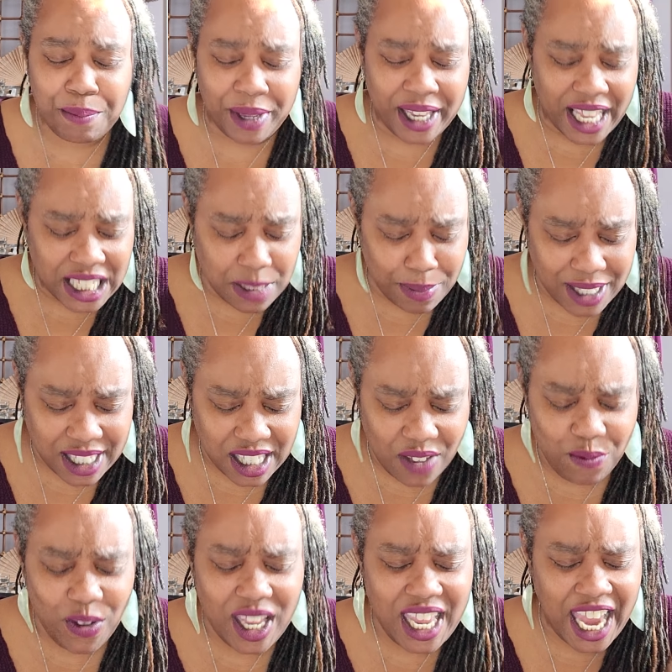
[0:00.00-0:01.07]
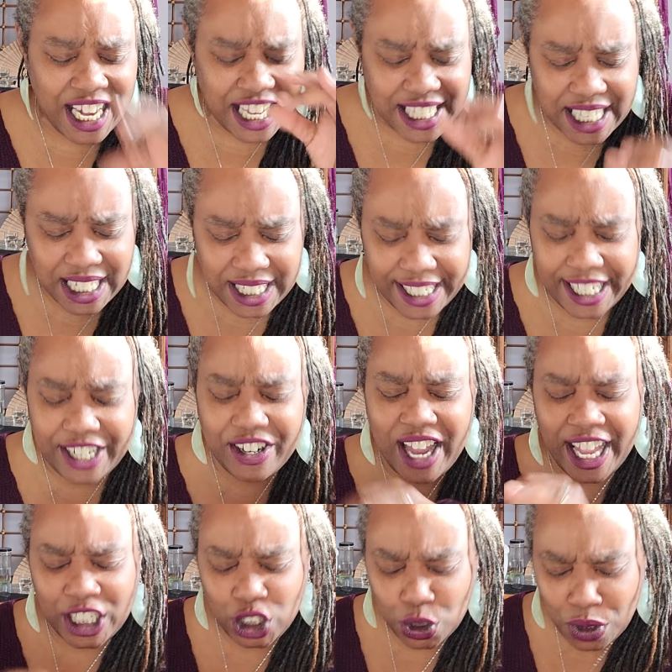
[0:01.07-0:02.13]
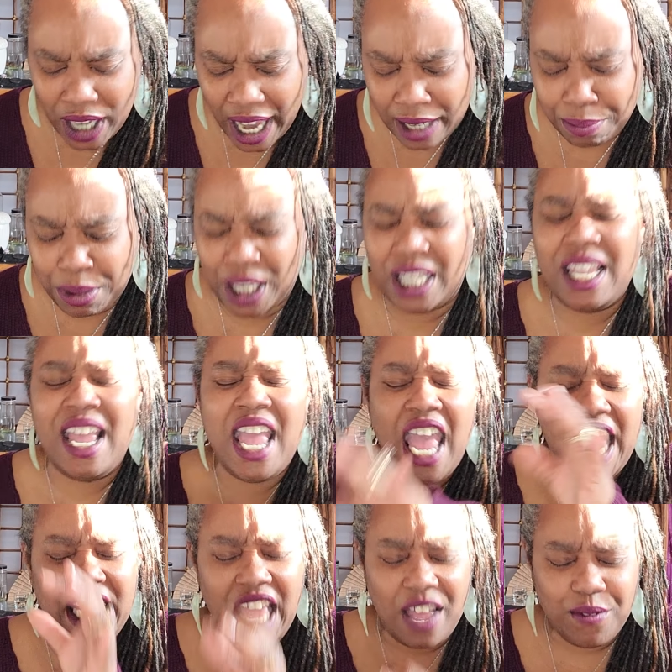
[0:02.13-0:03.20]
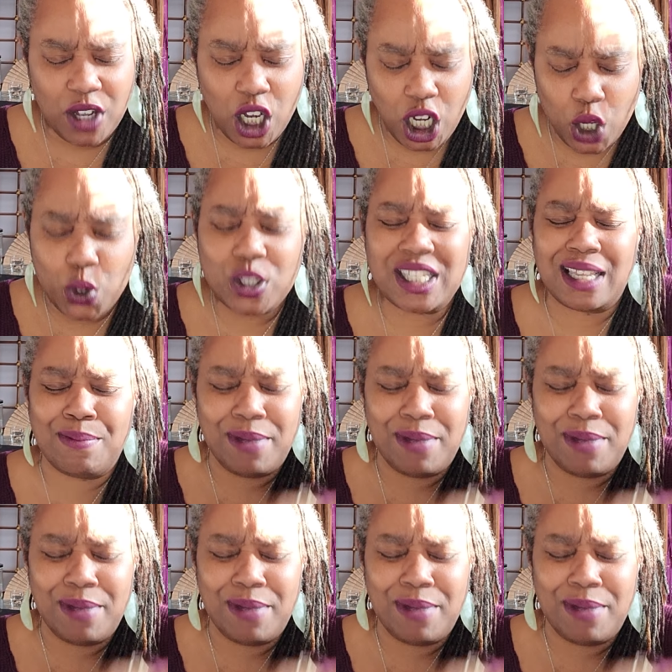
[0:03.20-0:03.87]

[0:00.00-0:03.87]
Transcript: be as specific and as clear as you can be, and have a closing.